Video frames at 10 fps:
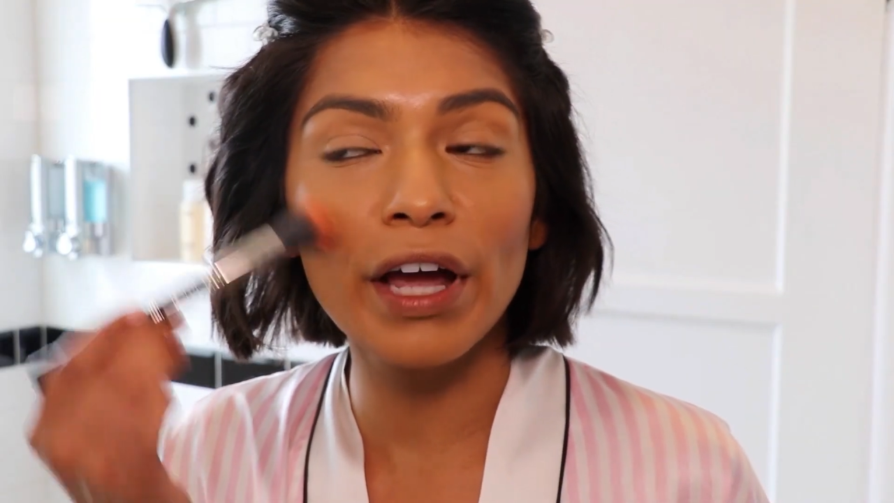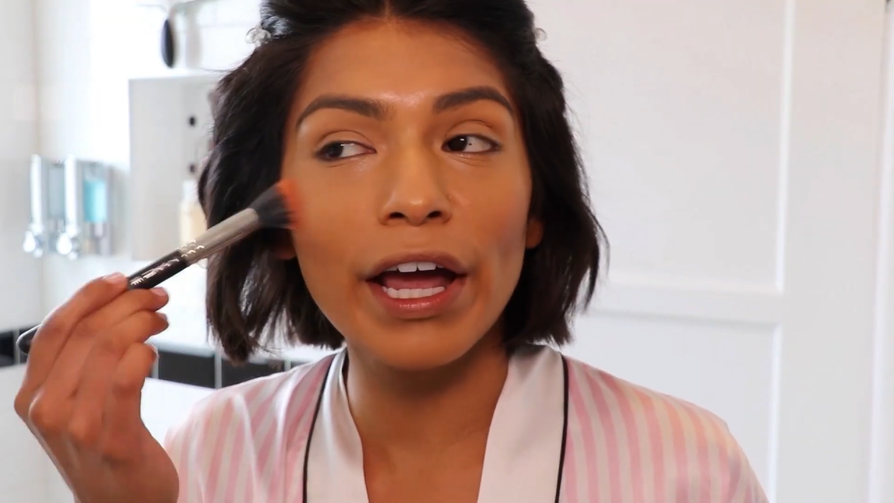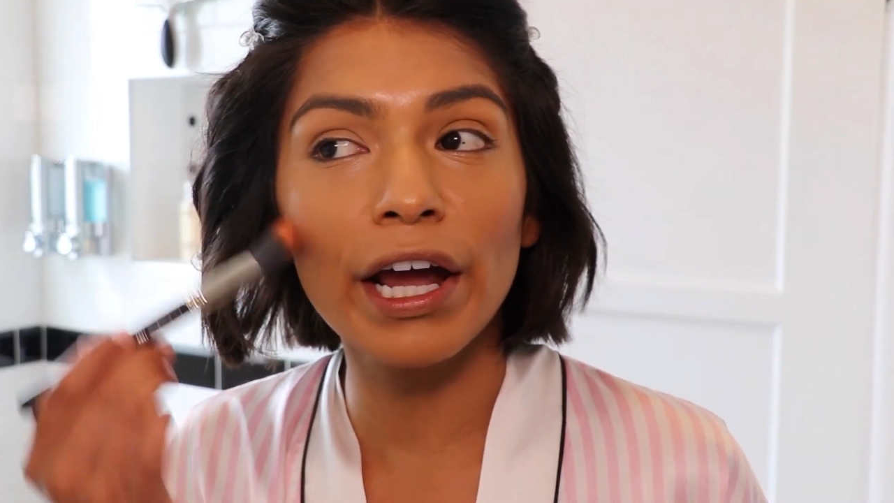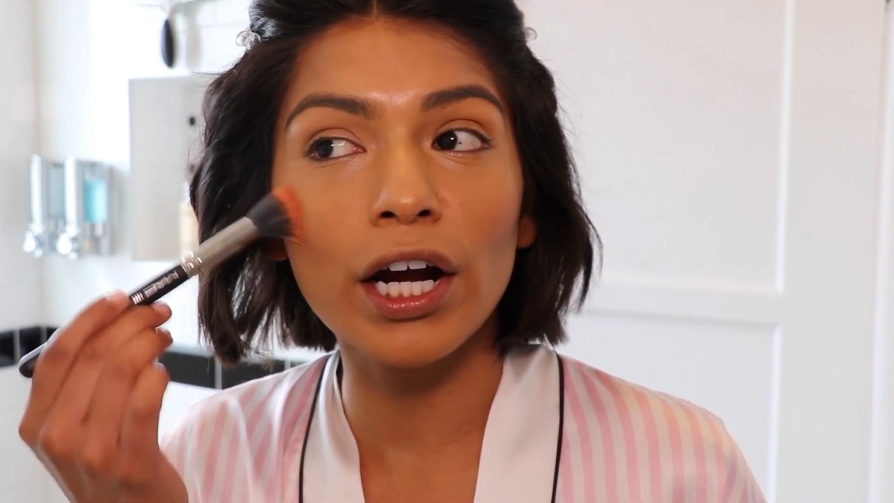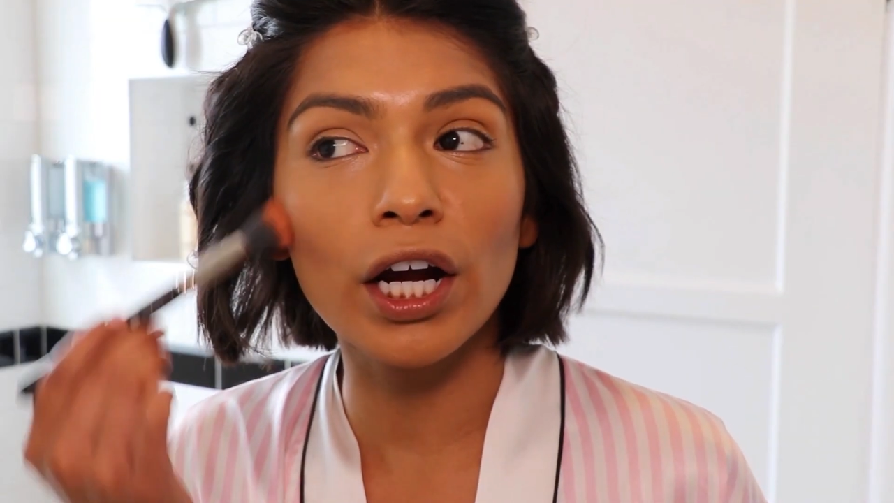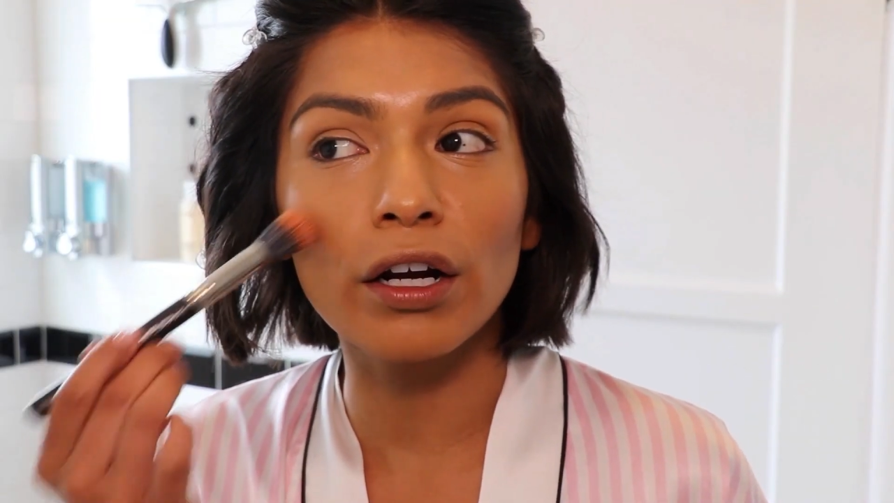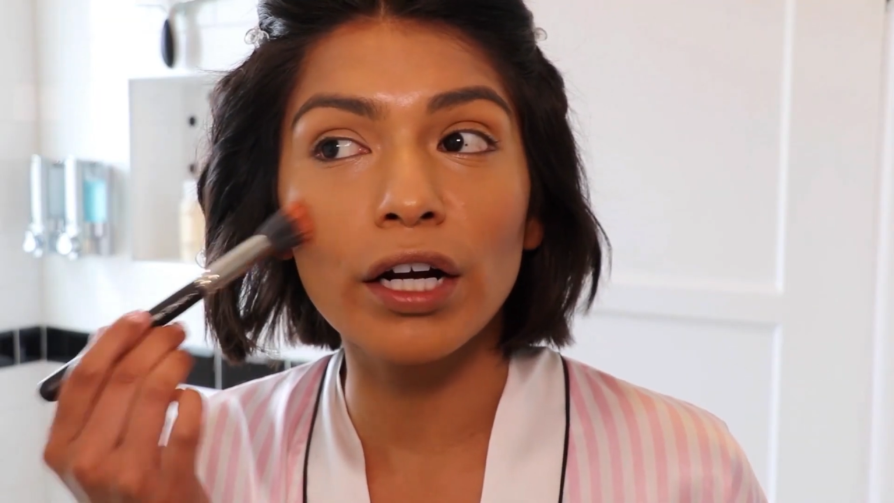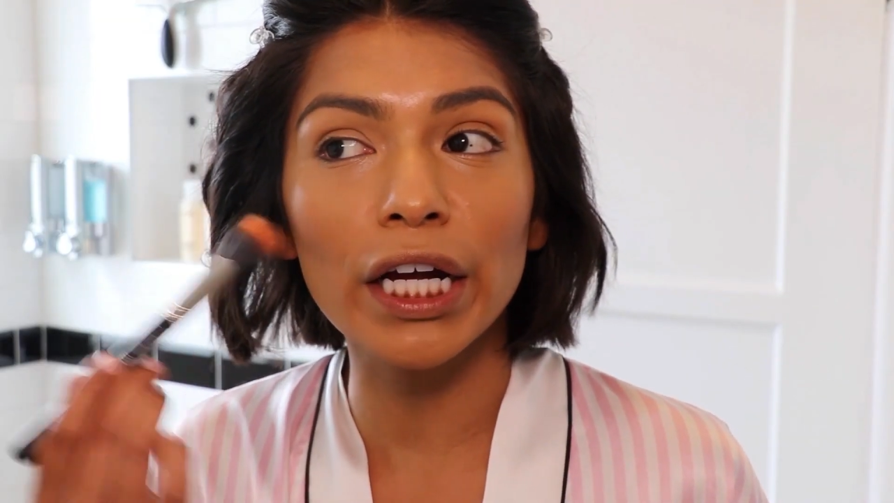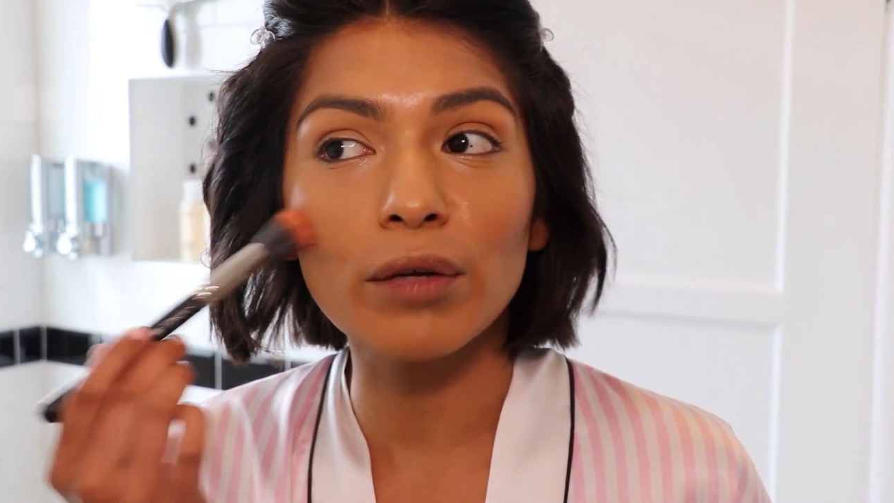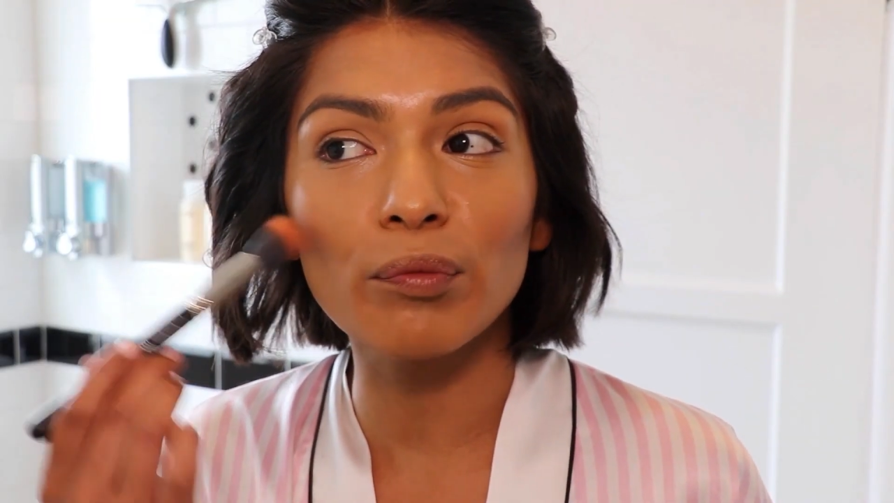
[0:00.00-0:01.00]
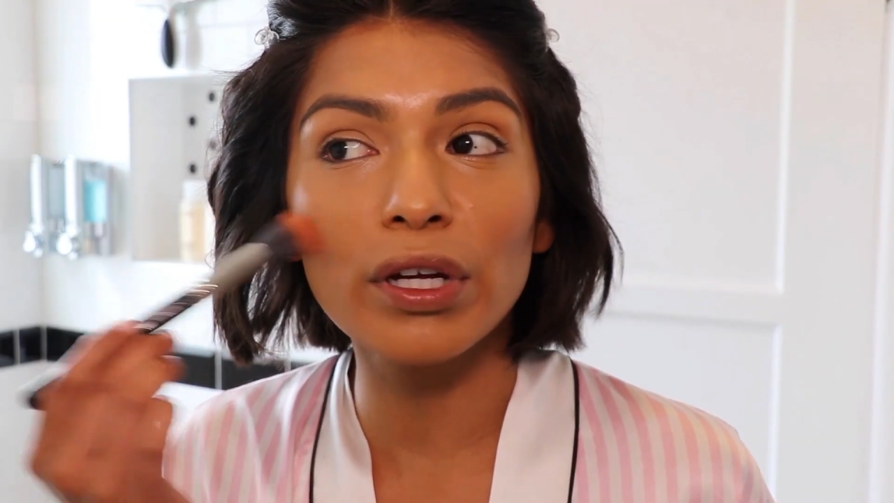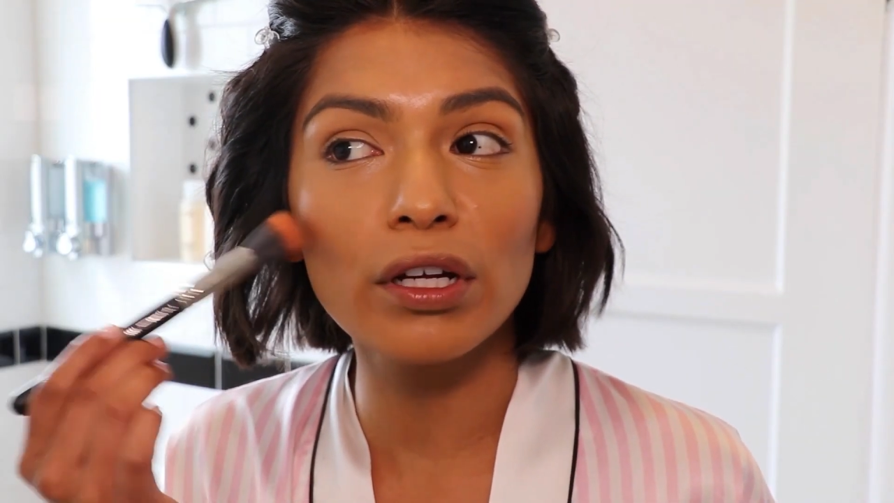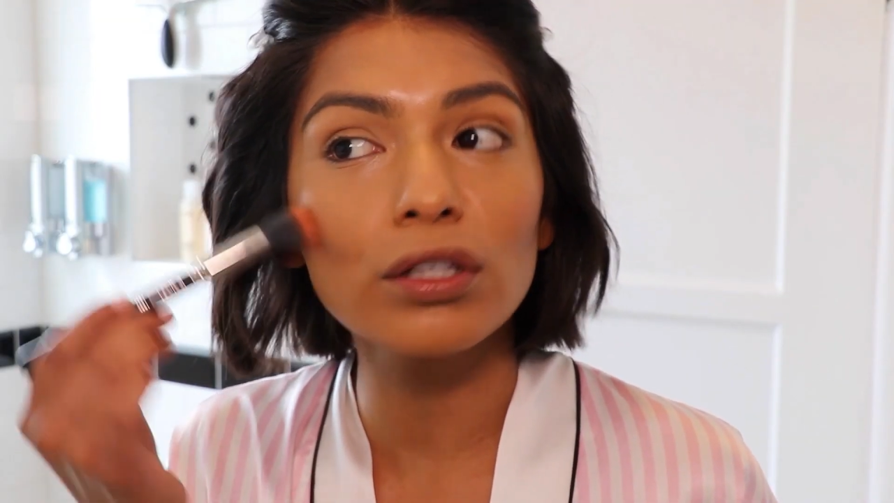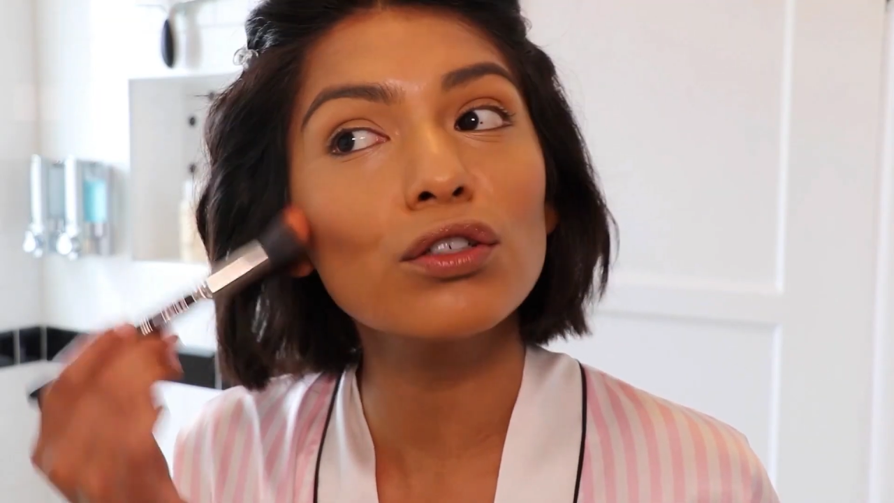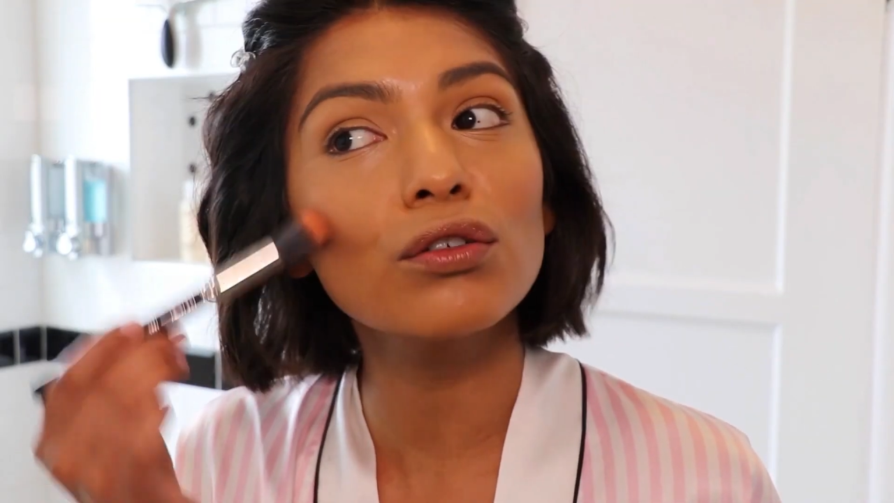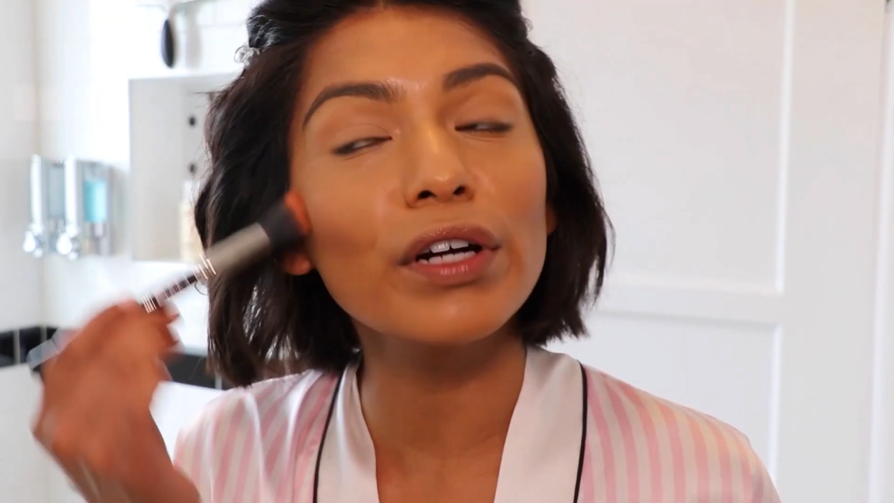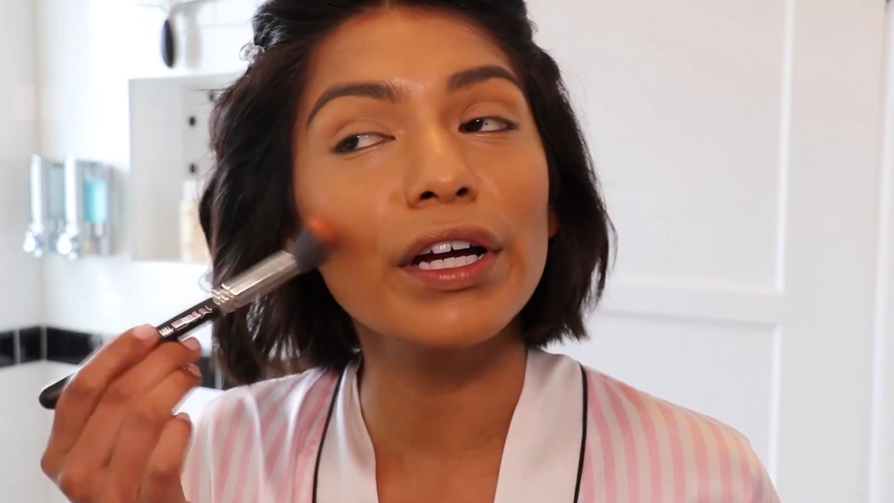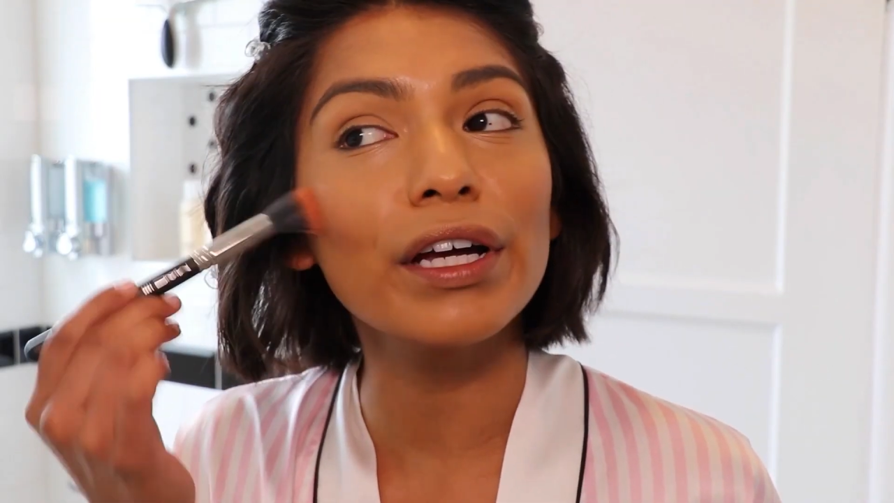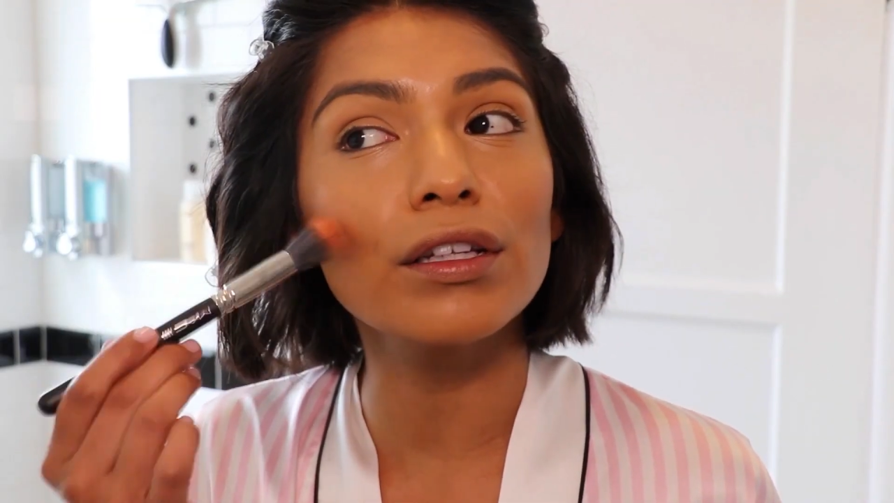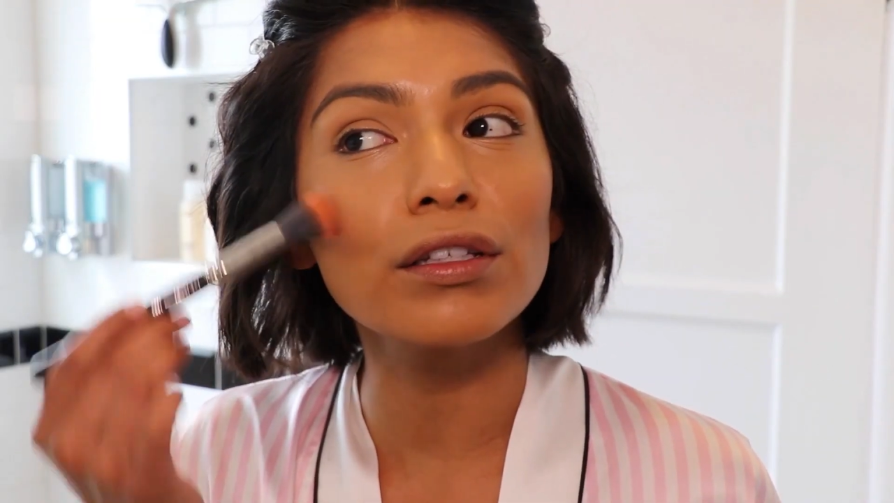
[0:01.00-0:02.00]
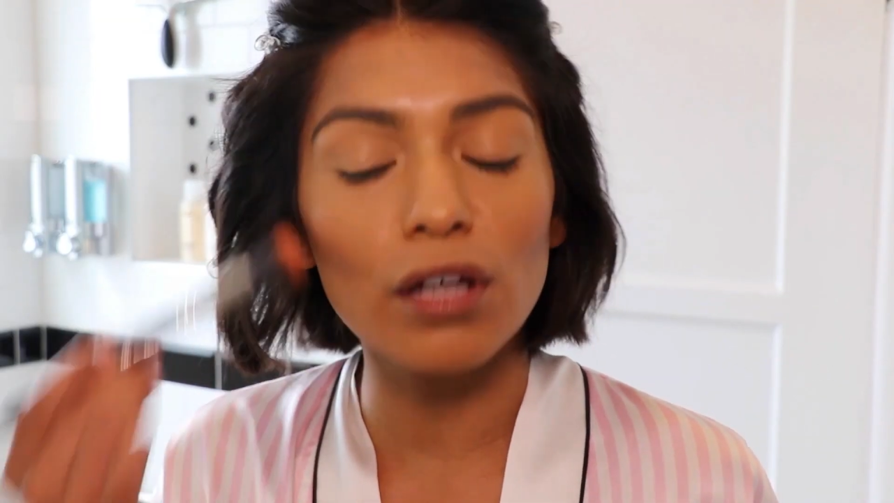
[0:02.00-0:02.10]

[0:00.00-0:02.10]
hair and being trans,